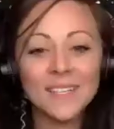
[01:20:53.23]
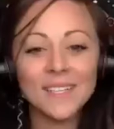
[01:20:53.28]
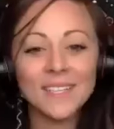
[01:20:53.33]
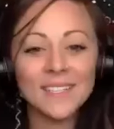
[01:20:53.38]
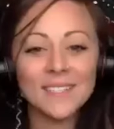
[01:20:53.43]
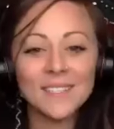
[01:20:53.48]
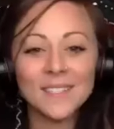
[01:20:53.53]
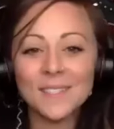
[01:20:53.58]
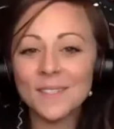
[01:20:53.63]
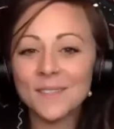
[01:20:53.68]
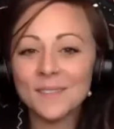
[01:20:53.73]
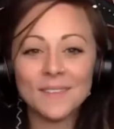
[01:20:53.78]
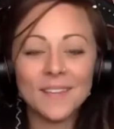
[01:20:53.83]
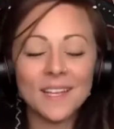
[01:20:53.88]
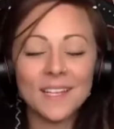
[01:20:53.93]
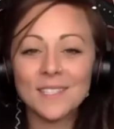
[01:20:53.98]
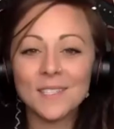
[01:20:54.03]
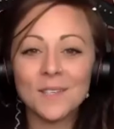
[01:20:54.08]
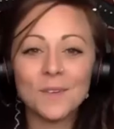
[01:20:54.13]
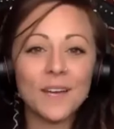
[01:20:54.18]
you need to do.
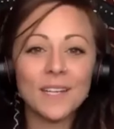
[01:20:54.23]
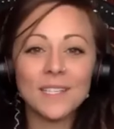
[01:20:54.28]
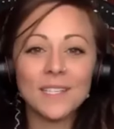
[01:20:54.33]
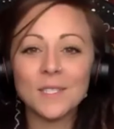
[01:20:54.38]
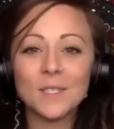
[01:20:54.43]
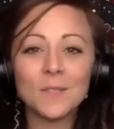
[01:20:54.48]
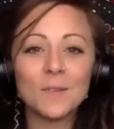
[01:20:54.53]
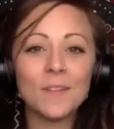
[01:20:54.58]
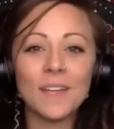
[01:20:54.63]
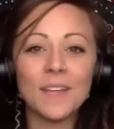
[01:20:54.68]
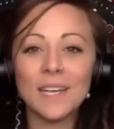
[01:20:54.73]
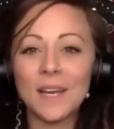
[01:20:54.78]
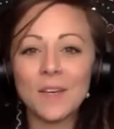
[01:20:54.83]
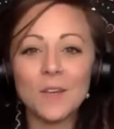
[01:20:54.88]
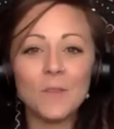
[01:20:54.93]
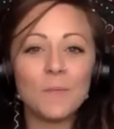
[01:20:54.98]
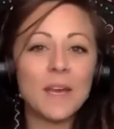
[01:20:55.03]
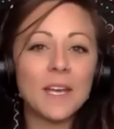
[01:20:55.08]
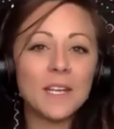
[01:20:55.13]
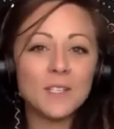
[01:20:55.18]
That's you get to do that now.
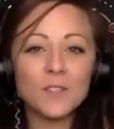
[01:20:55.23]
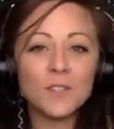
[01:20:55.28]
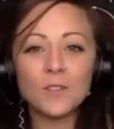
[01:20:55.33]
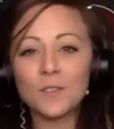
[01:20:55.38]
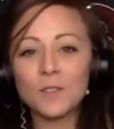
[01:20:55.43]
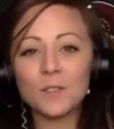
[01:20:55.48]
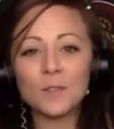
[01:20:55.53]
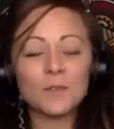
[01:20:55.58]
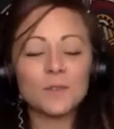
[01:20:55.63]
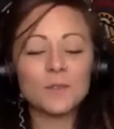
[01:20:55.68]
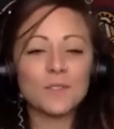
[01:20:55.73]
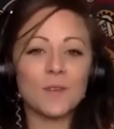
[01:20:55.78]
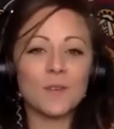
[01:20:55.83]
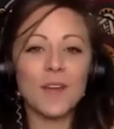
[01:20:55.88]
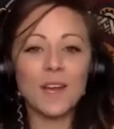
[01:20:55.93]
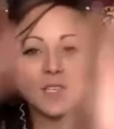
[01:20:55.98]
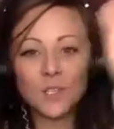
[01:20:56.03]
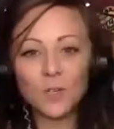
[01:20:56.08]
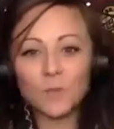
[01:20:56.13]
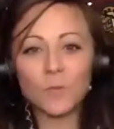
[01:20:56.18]
You paid your dues, you
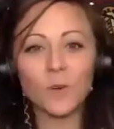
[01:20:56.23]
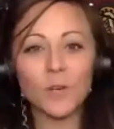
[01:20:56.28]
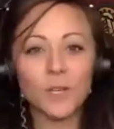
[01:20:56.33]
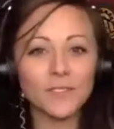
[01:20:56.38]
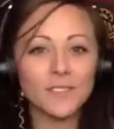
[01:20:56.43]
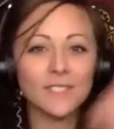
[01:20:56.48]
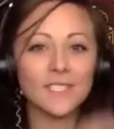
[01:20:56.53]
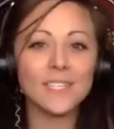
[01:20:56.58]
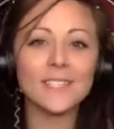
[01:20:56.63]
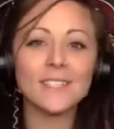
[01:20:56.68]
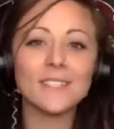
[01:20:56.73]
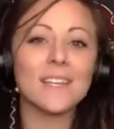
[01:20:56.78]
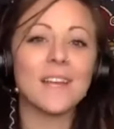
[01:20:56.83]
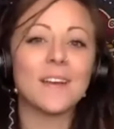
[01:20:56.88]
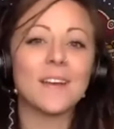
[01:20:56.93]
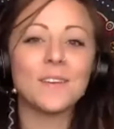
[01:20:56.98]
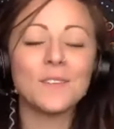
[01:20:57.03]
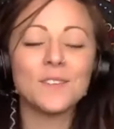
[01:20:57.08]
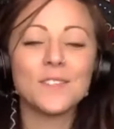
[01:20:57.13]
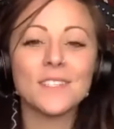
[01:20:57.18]
get your royalties.
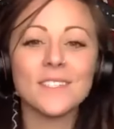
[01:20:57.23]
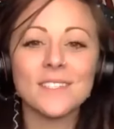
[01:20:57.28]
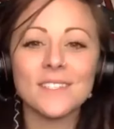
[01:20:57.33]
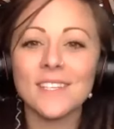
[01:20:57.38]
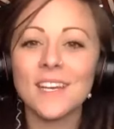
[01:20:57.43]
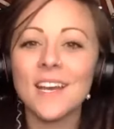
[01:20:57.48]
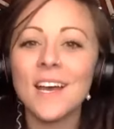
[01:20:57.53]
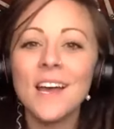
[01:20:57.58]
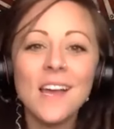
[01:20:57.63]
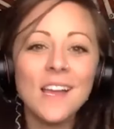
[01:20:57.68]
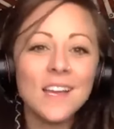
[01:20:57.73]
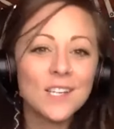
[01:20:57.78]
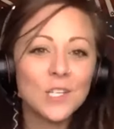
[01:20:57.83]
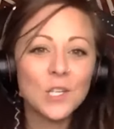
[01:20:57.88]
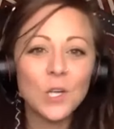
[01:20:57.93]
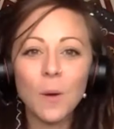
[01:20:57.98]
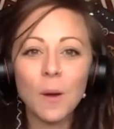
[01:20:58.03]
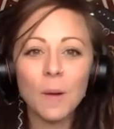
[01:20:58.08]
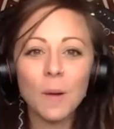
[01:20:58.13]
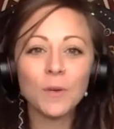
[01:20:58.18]
Now you just
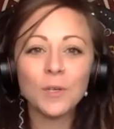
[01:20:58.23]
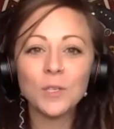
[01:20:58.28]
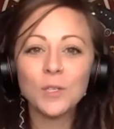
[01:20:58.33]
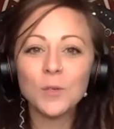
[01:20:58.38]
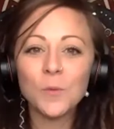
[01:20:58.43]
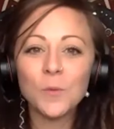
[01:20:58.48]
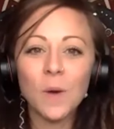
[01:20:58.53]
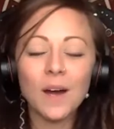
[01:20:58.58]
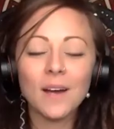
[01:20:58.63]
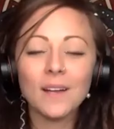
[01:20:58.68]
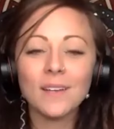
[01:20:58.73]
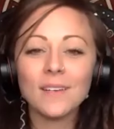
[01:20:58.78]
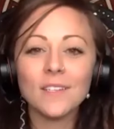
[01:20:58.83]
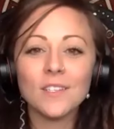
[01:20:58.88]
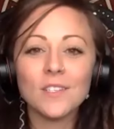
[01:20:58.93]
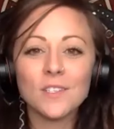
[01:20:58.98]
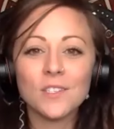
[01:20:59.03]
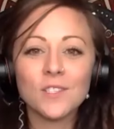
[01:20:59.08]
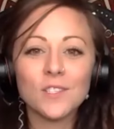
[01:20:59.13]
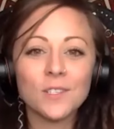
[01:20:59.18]
show up when yeah. you want
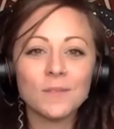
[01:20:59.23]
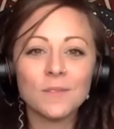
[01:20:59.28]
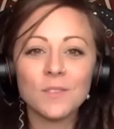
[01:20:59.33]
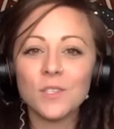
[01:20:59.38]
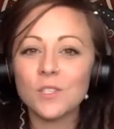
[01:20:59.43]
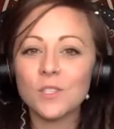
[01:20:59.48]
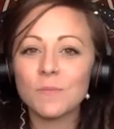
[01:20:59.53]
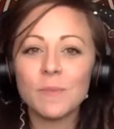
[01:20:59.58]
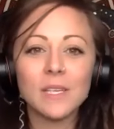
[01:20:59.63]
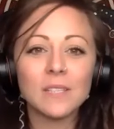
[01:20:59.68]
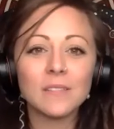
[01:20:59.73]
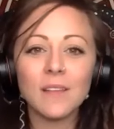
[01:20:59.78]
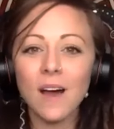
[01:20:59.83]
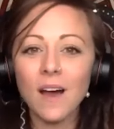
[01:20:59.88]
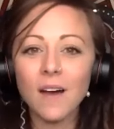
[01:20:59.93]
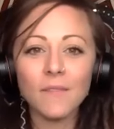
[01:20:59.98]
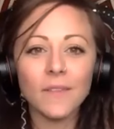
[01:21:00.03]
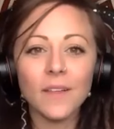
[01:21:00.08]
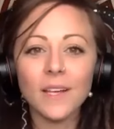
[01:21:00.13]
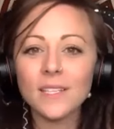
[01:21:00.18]
and just just be
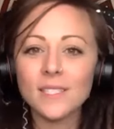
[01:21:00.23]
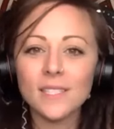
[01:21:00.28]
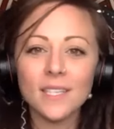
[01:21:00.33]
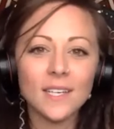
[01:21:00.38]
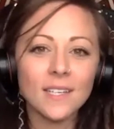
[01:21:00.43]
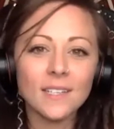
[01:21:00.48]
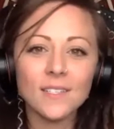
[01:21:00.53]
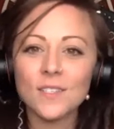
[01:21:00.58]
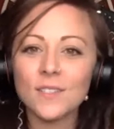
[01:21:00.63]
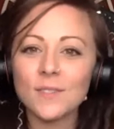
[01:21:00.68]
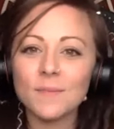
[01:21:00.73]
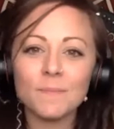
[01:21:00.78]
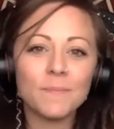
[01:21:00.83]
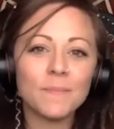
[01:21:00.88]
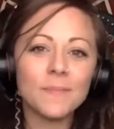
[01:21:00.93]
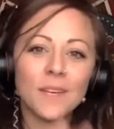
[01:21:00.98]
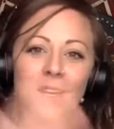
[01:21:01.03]
loved. That's it. Just